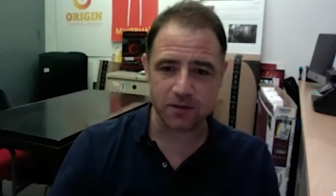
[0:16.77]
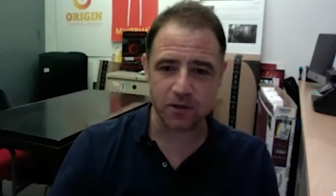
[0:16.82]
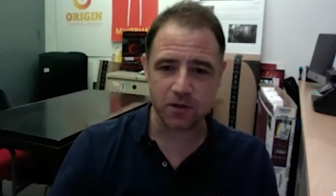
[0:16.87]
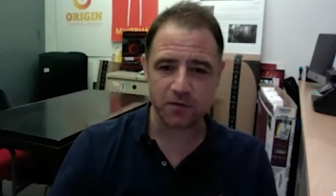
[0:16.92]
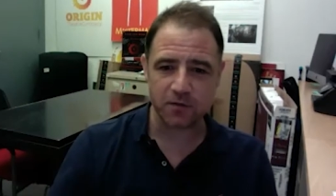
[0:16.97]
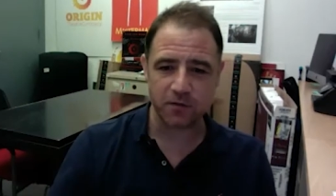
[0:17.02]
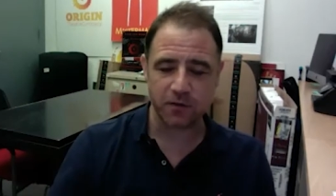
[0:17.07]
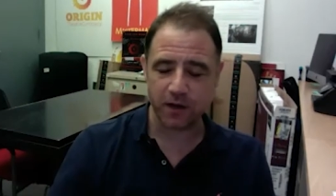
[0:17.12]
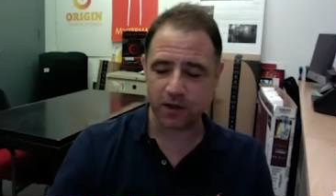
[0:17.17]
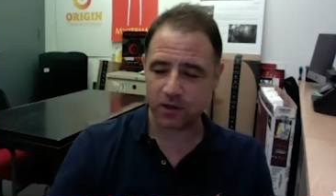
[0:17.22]

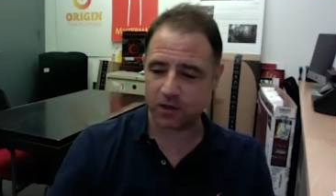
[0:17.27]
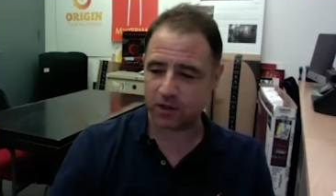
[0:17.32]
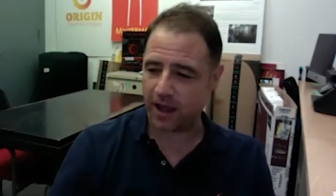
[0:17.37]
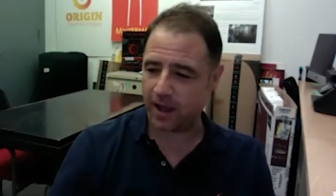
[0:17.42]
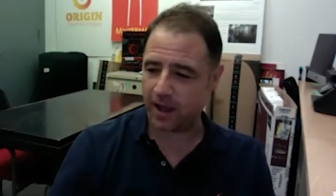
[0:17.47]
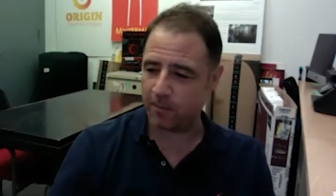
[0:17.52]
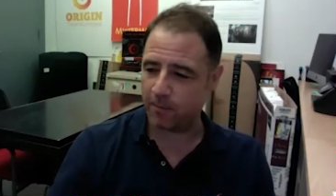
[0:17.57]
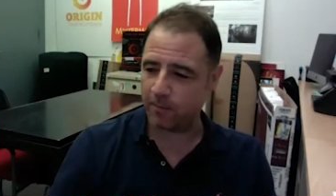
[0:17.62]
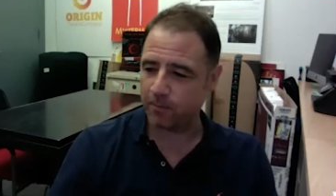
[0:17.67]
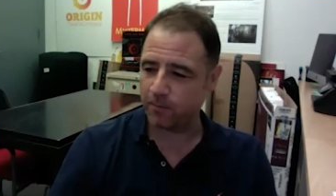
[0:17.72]
Just finished
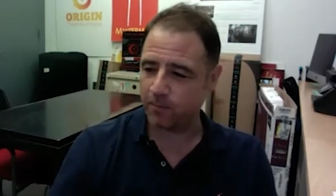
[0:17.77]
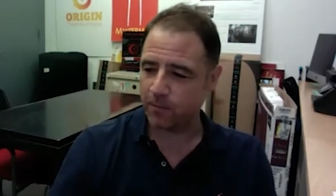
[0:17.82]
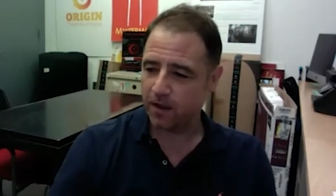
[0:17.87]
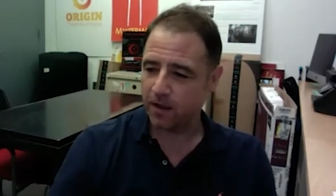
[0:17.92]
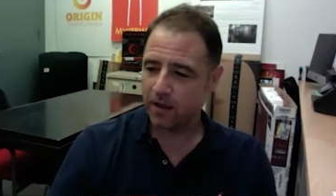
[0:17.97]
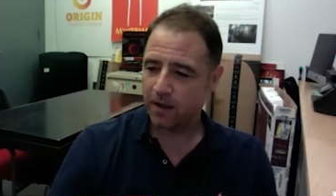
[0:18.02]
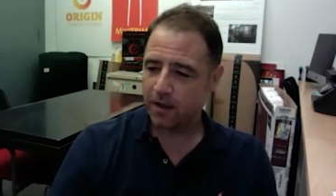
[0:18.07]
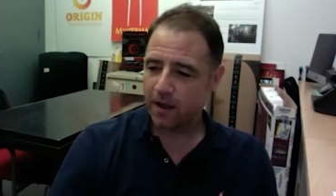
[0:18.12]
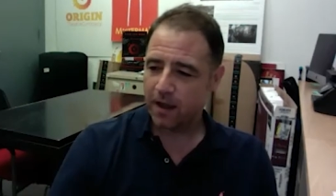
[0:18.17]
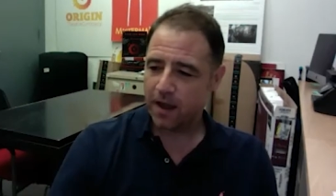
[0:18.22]
a
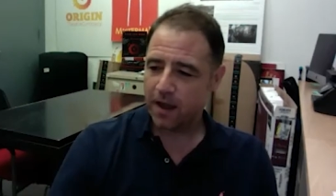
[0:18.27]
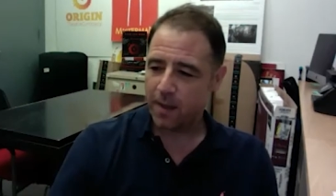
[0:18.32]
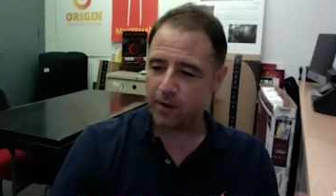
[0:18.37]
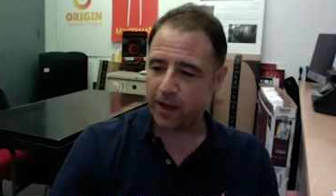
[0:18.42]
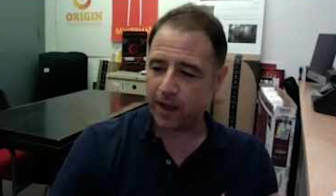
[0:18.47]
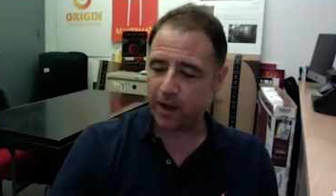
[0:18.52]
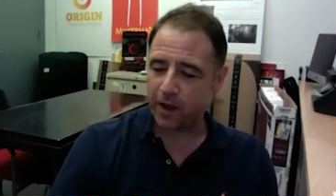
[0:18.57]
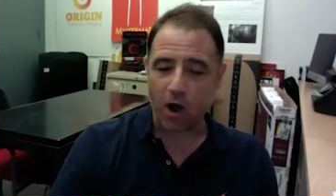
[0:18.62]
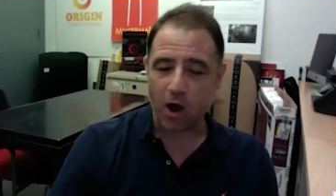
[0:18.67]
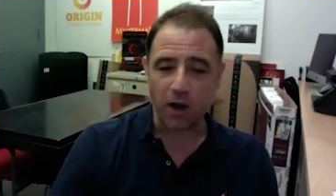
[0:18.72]

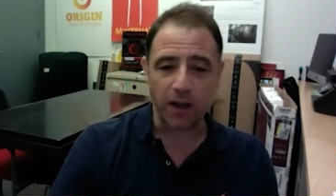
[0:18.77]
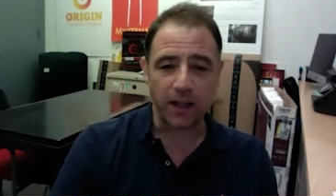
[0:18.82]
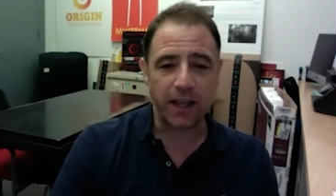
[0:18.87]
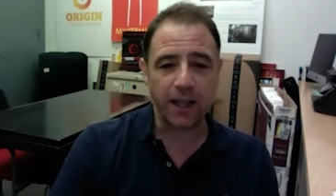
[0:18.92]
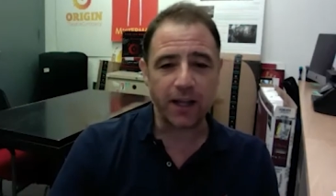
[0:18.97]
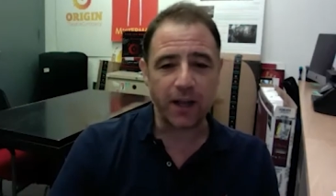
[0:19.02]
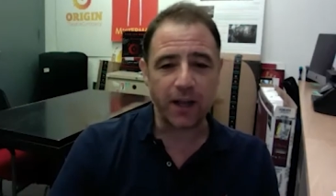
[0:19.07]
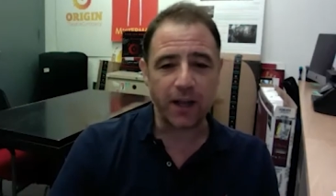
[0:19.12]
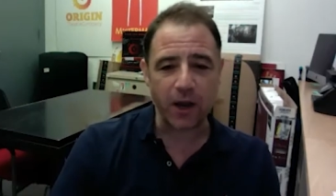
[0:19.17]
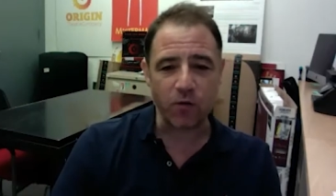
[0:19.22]
play called A
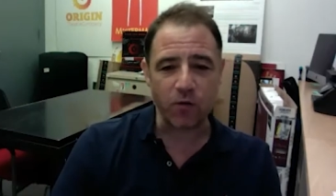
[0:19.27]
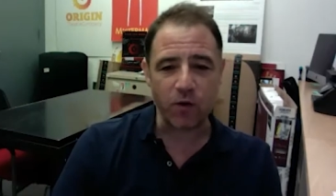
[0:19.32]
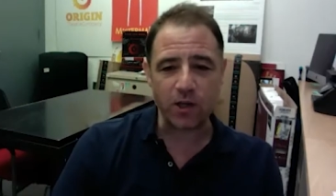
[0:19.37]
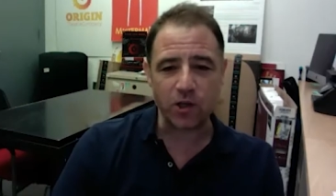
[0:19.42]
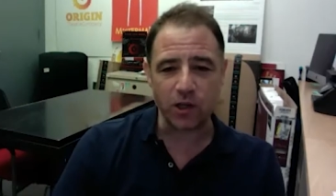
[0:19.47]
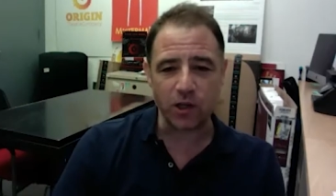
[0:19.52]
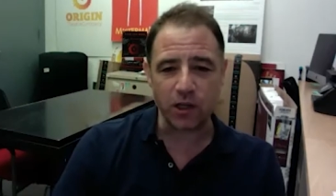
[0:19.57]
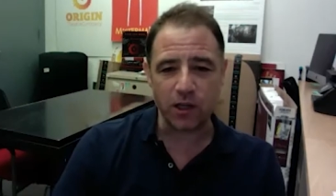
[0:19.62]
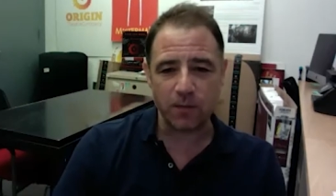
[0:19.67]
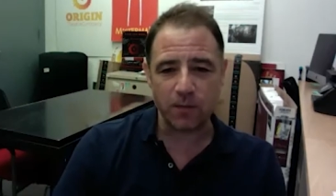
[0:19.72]
Kid Like
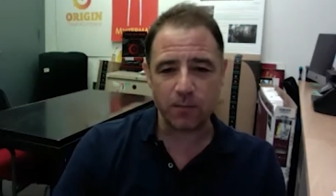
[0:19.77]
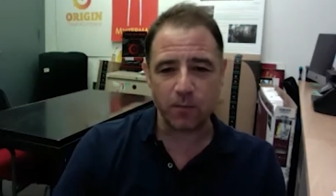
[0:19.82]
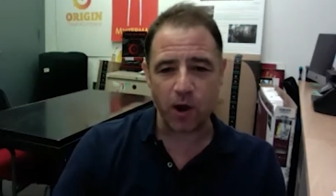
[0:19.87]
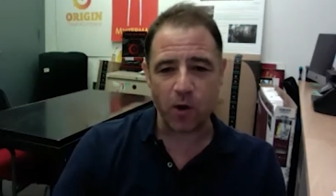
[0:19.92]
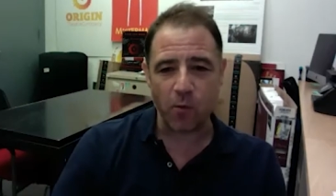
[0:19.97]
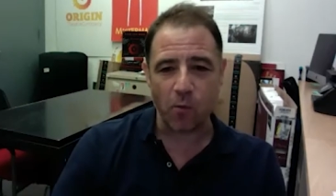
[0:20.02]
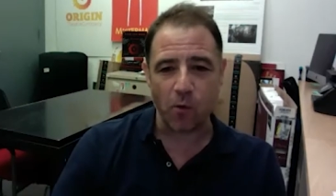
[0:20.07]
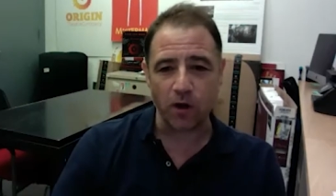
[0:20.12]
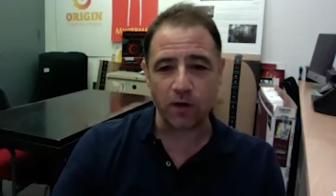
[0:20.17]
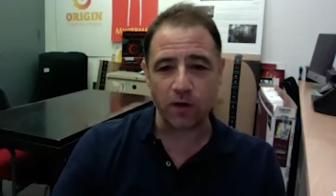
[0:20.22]
Rishi by
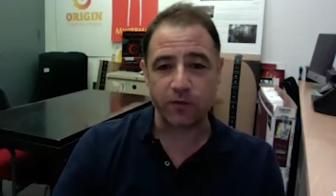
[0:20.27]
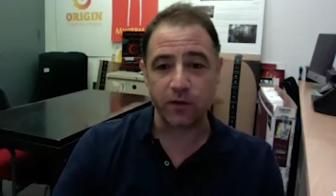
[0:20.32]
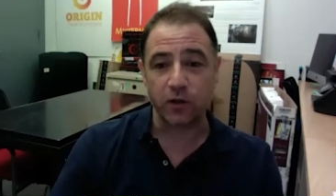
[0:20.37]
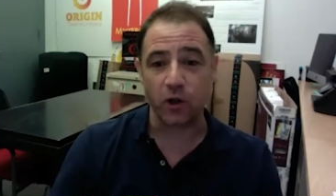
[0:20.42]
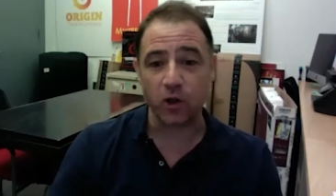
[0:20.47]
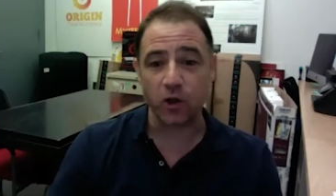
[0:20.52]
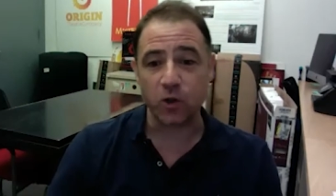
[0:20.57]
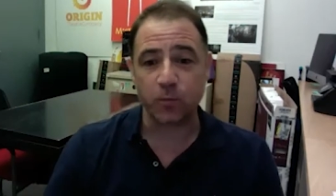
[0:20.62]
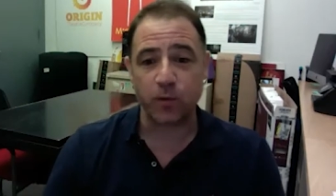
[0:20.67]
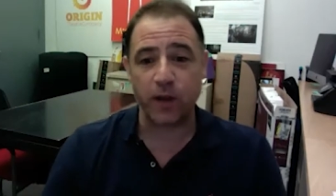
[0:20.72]
a wonderful
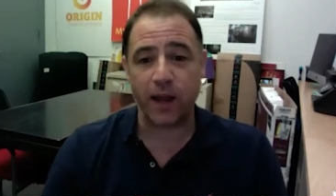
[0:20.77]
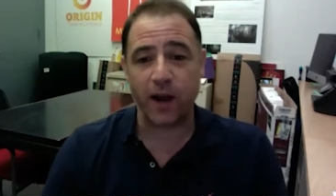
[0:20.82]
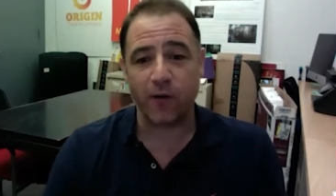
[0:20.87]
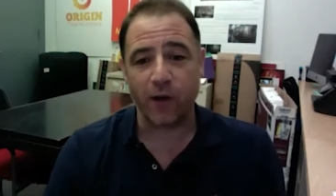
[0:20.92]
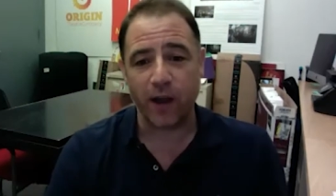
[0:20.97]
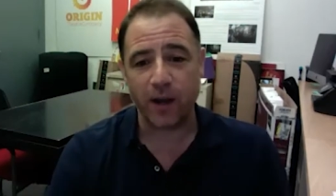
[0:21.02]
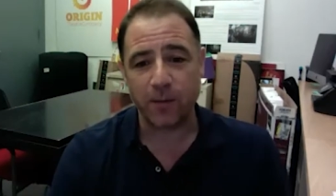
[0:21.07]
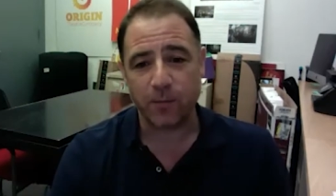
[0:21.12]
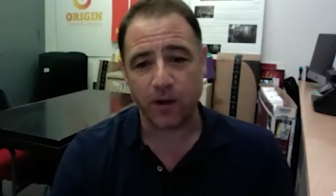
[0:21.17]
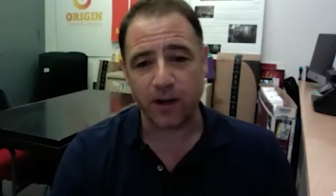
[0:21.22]
Dutch
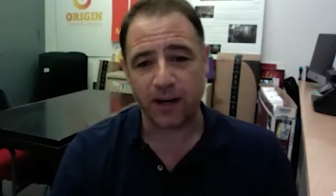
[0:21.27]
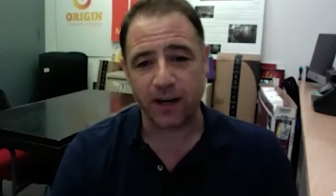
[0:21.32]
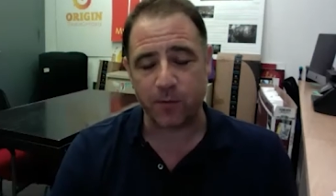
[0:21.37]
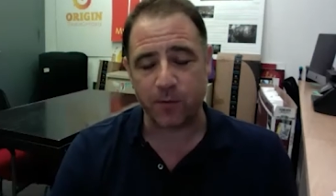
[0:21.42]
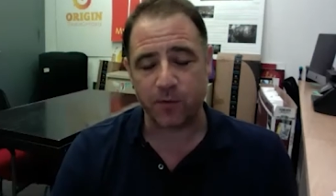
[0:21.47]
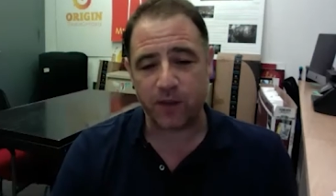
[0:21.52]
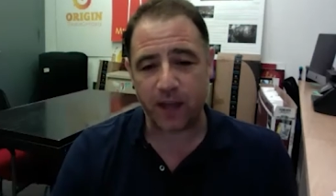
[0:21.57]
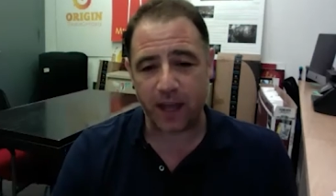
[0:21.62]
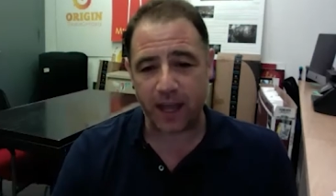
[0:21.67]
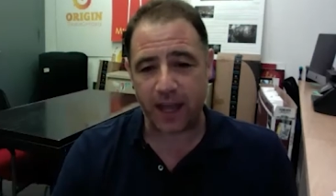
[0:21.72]
playwright by the name
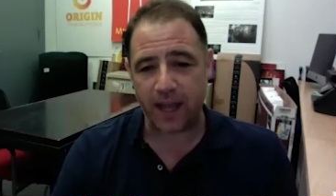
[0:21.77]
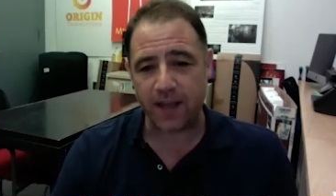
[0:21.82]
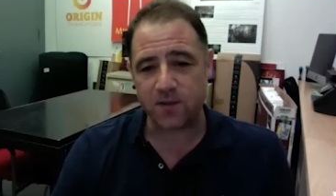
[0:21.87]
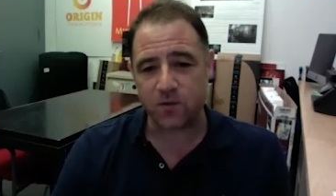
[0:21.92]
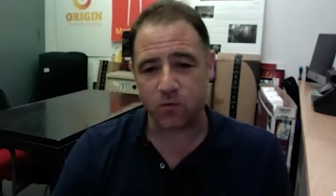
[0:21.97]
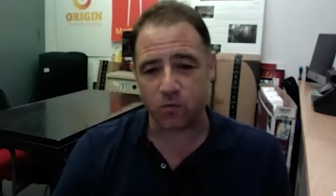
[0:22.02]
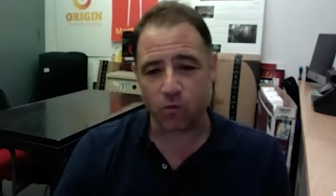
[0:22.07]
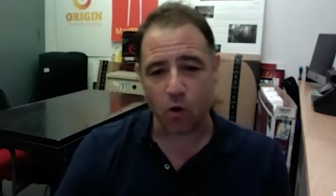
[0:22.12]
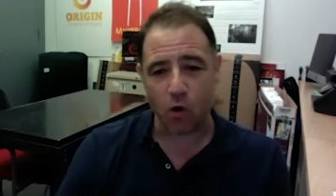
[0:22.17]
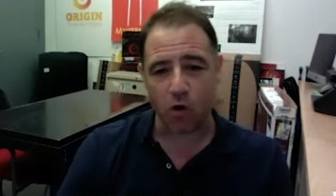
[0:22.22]
of Kees
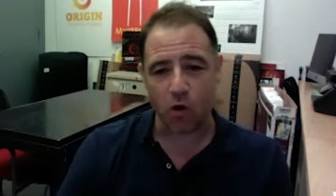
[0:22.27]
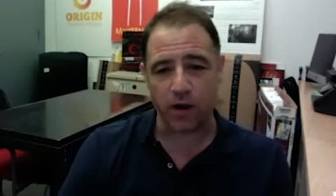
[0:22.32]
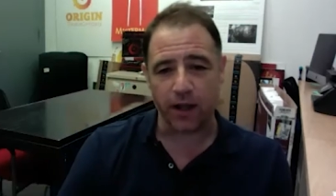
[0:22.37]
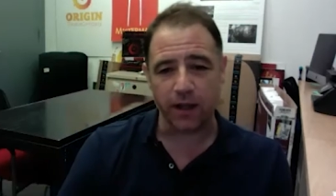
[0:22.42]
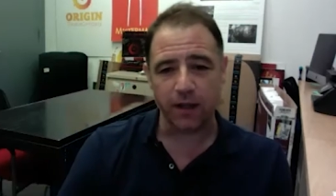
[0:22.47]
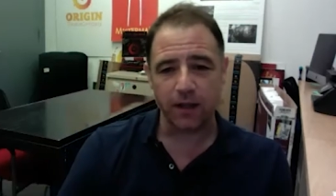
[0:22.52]
Roorda.